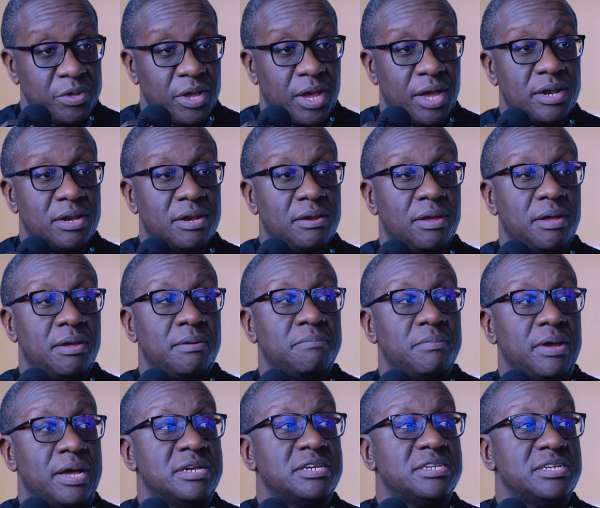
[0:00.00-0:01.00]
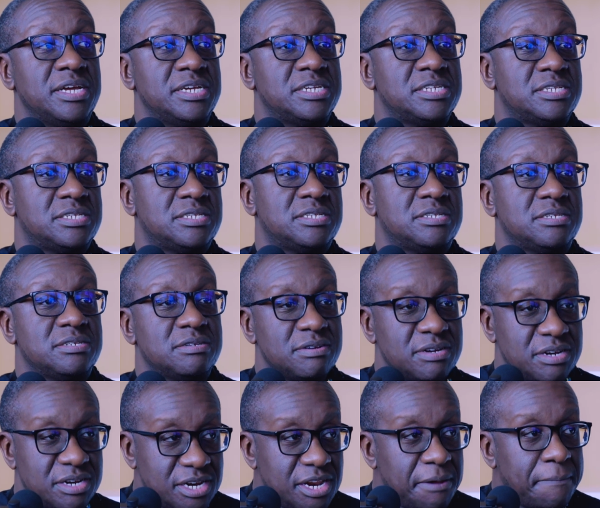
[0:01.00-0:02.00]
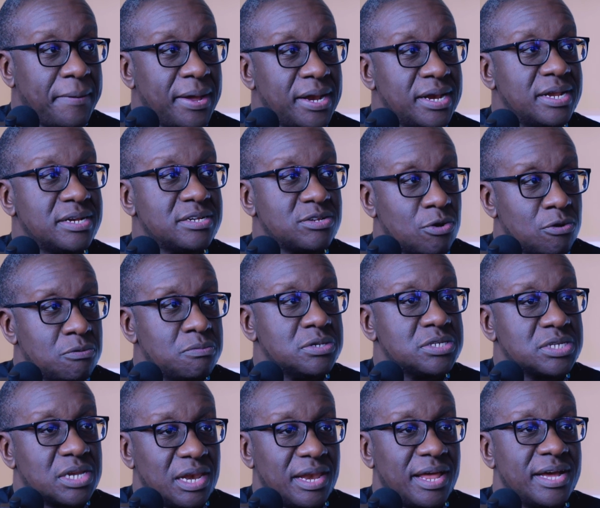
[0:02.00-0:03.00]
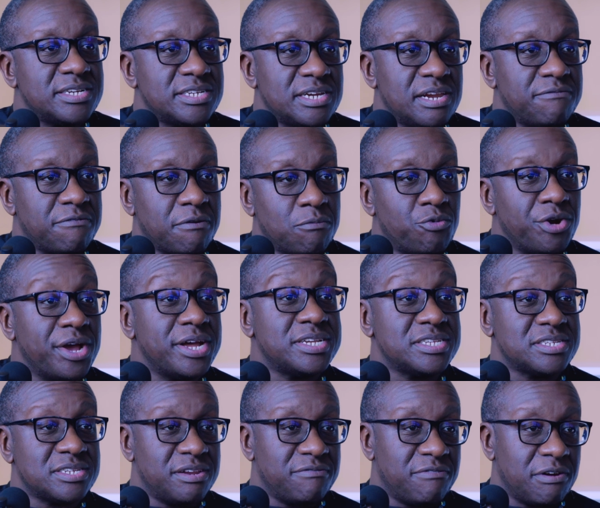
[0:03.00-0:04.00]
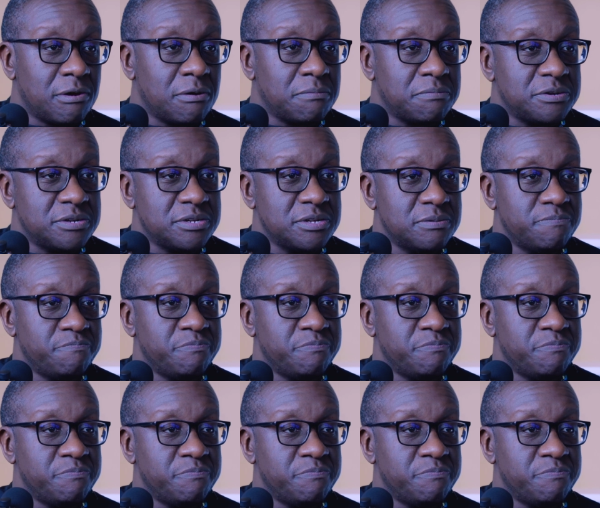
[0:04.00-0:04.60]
And it's dependent almost largely from where it is developed.